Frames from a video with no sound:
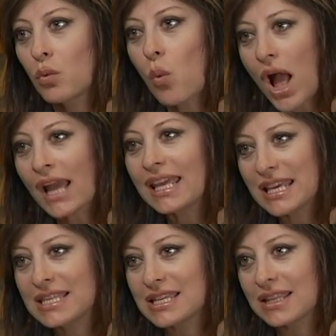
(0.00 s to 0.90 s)
Why
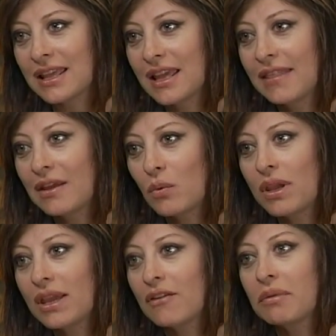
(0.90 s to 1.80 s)
is it that
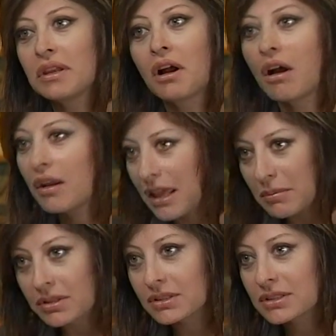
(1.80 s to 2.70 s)
we have been
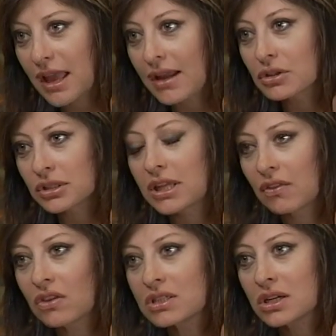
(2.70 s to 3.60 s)
unable to actually
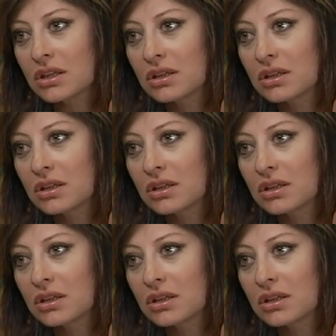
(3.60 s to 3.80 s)
get this done?